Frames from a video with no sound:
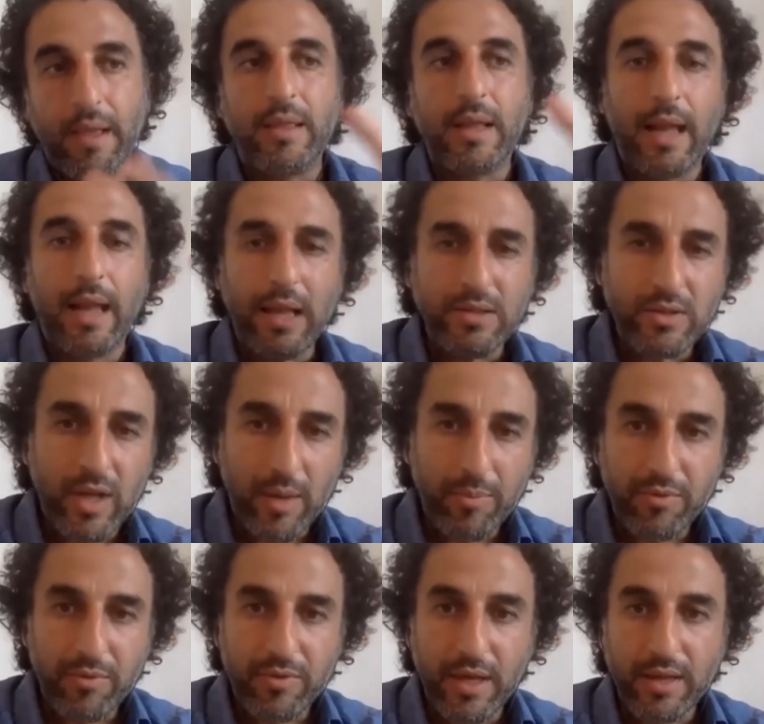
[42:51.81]
The last type
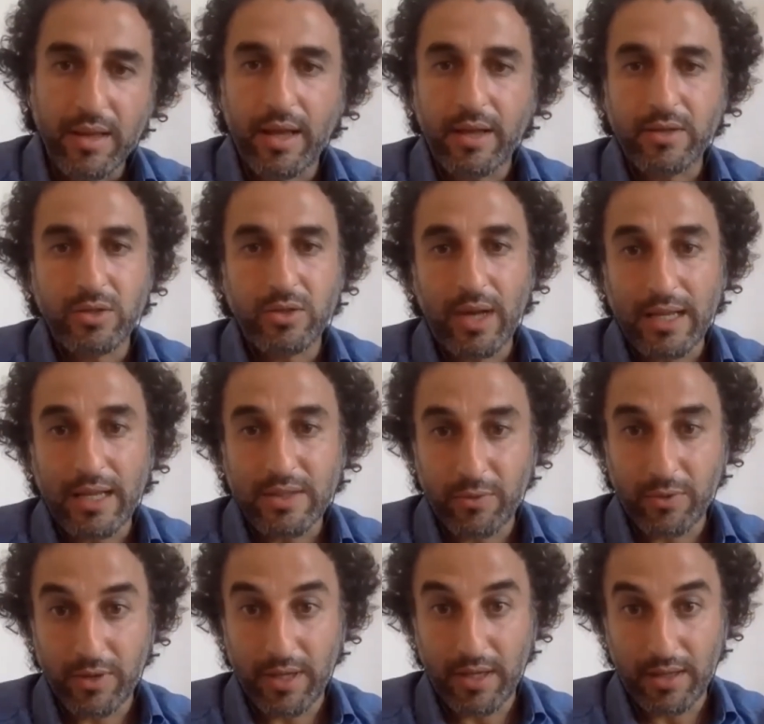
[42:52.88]
of data is
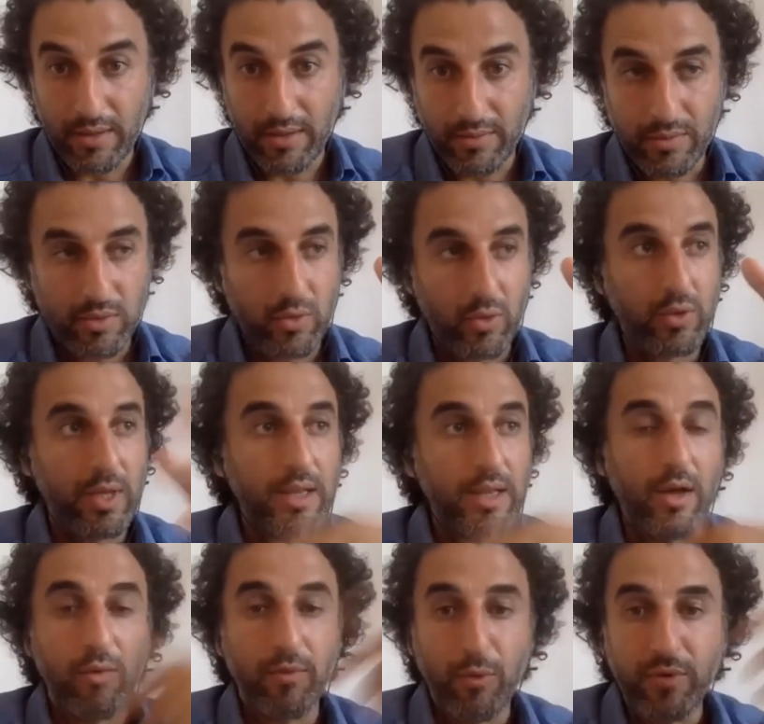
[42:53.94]
transfer data, so data
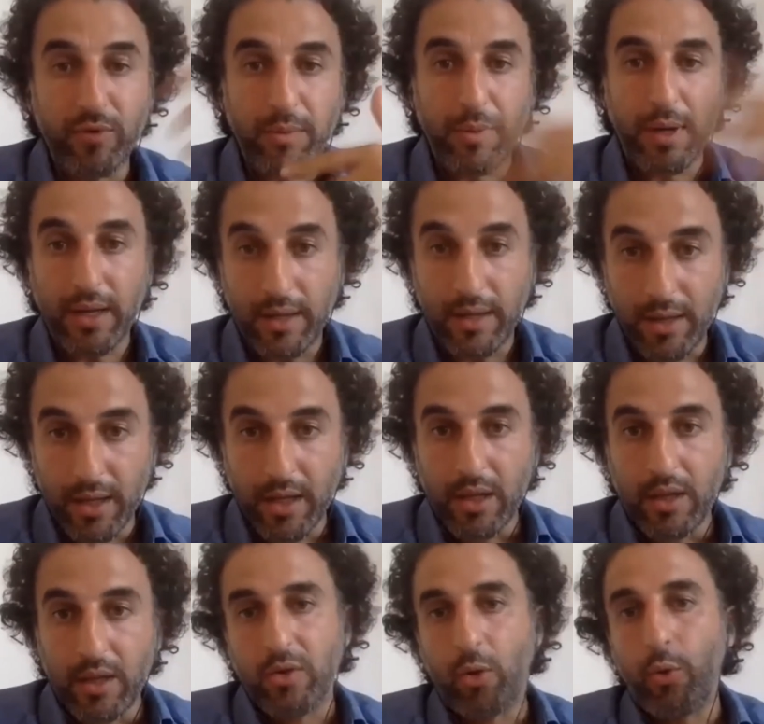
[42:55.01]
of moving money.
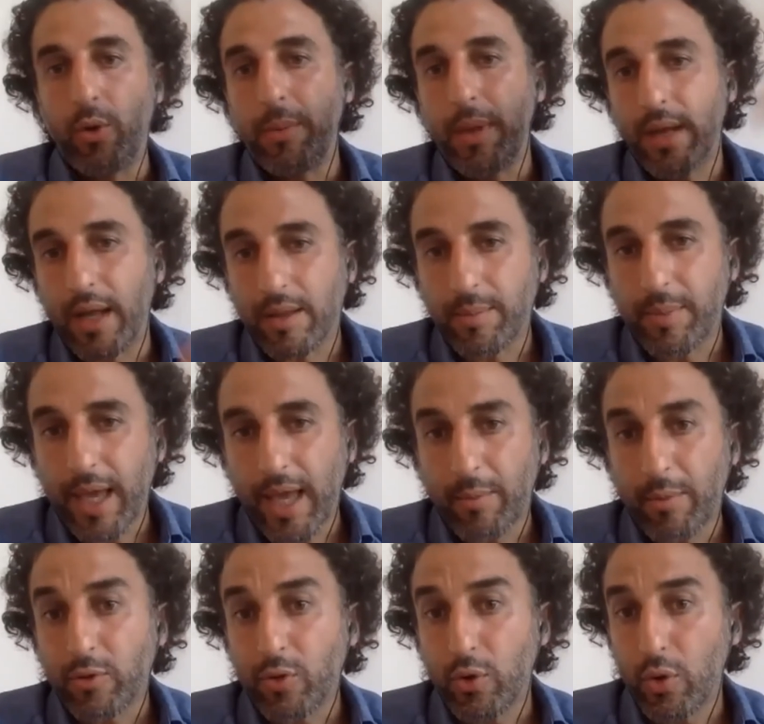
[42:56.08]
So we may not be
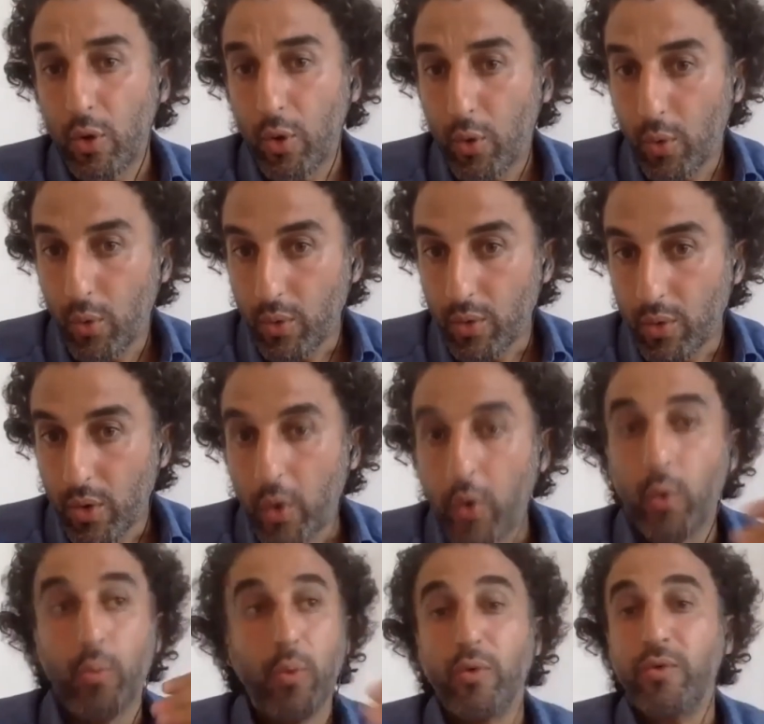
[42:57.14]
able to know
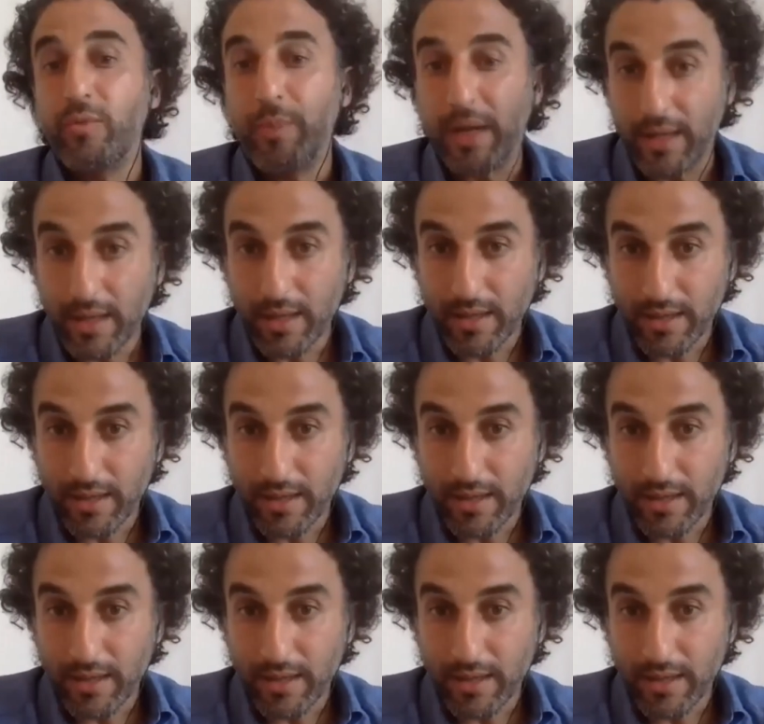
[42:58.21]
who moved money,